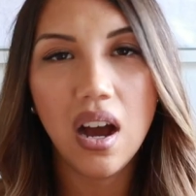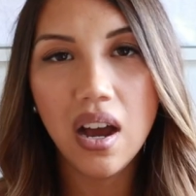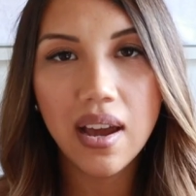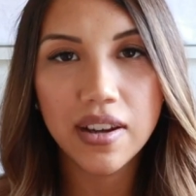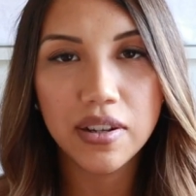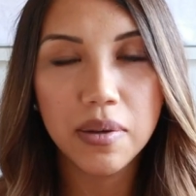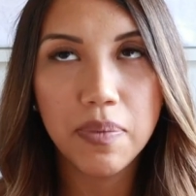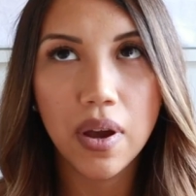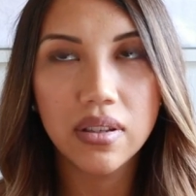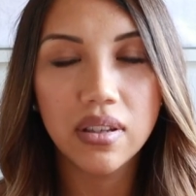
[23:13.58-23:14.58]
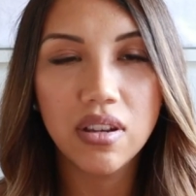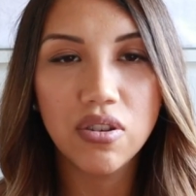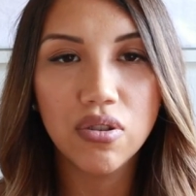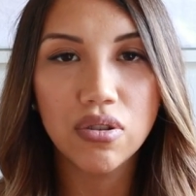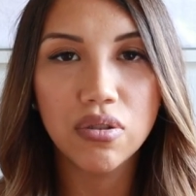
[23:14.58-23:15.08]
I actually personally
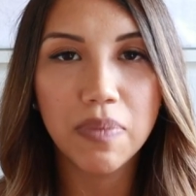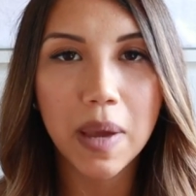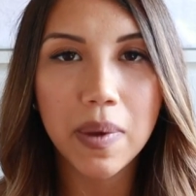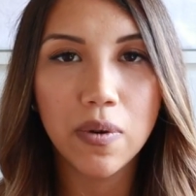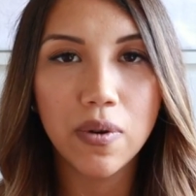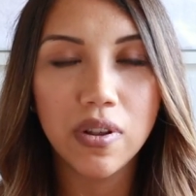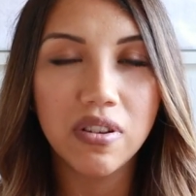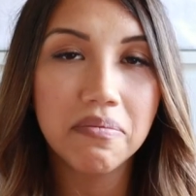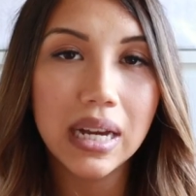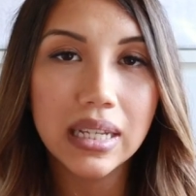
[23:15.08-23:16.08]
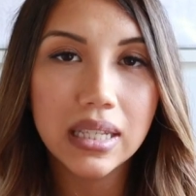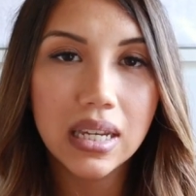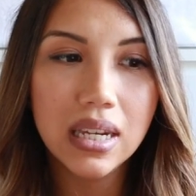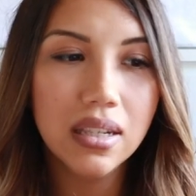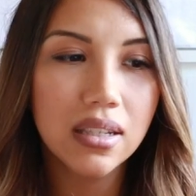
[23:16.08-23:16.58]
use baby oil on my
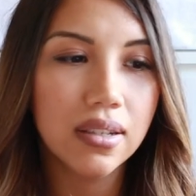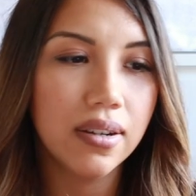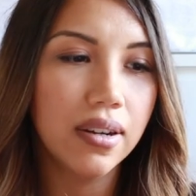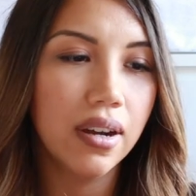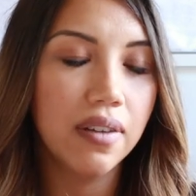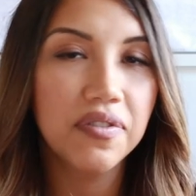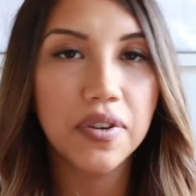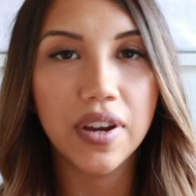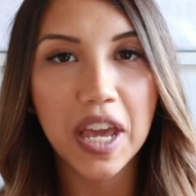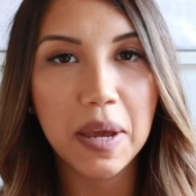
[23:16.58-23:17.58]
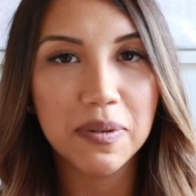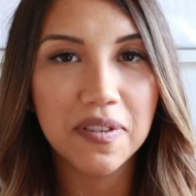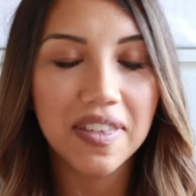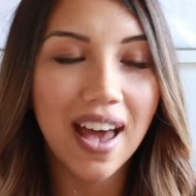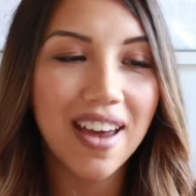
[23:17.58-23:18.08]
skin, so I've got heaps
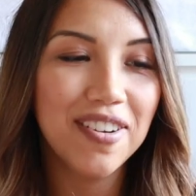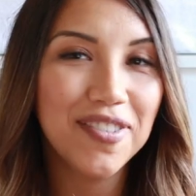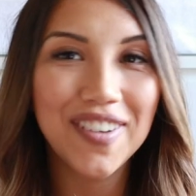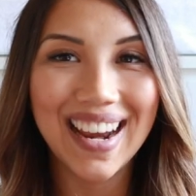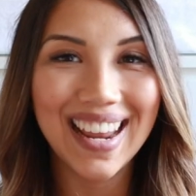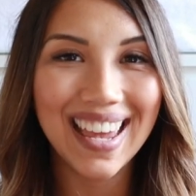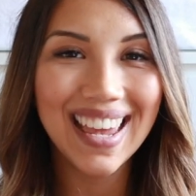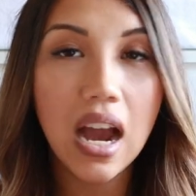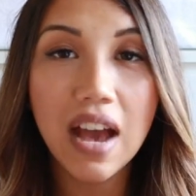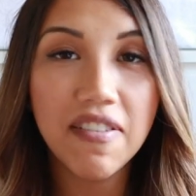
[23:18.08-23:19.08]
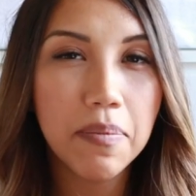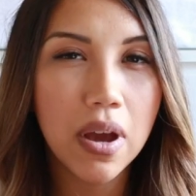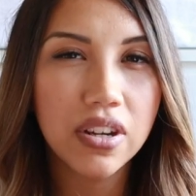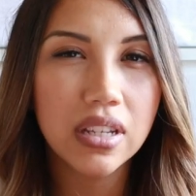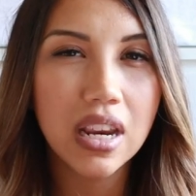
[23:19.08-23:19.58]
of that already. I haven't
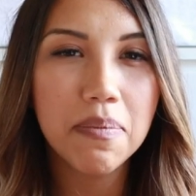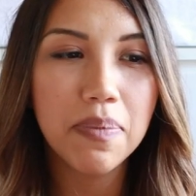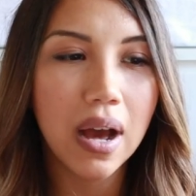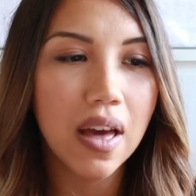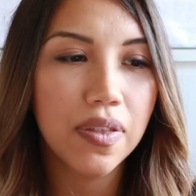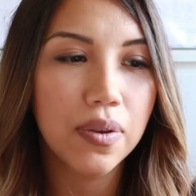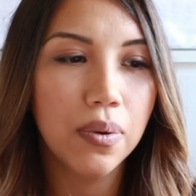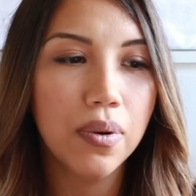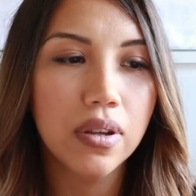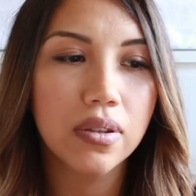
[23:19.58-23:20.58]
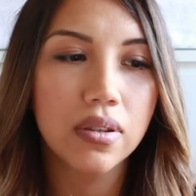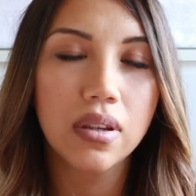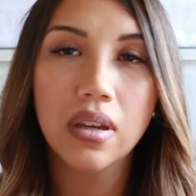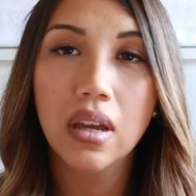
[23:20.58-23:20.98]
purchased any bath toys